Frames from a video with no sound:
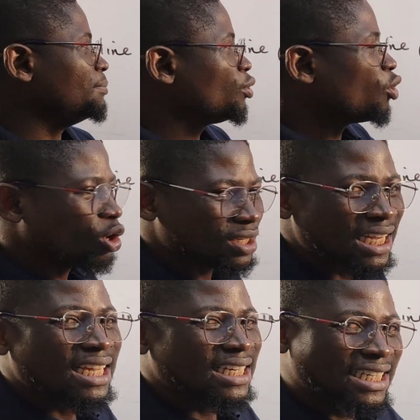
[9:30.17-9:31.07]
is because
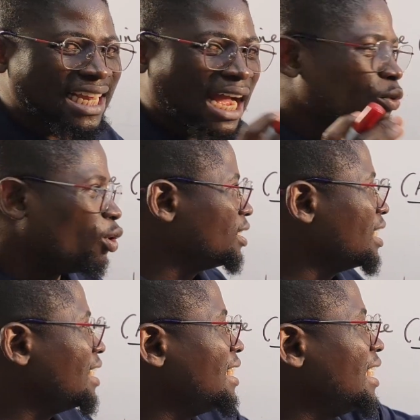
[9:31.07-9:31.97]
they are what?
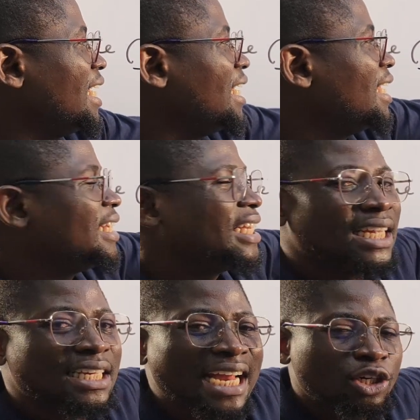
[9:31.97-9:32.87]
The
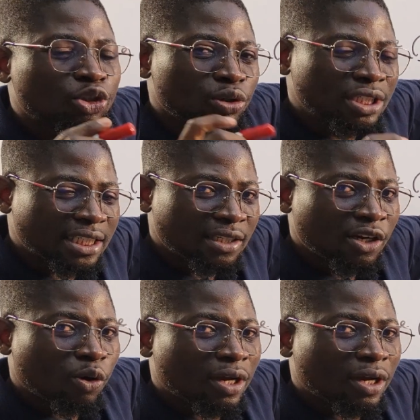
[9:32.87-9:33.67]
the nitrogen,